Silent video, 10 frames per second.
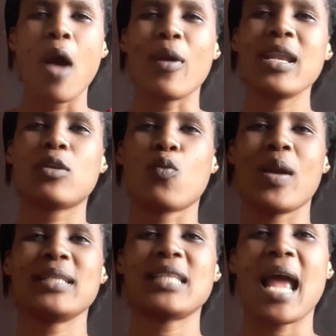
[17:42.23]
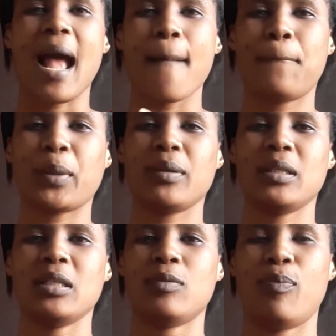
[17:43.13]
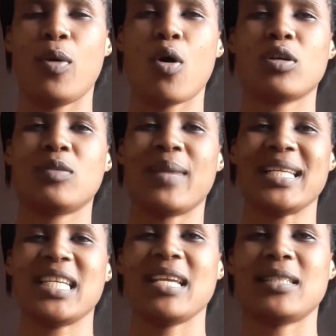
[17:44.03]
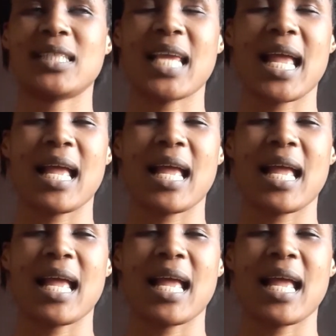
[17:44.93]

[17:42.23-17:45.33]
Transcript: When it went up, it blocked my chest.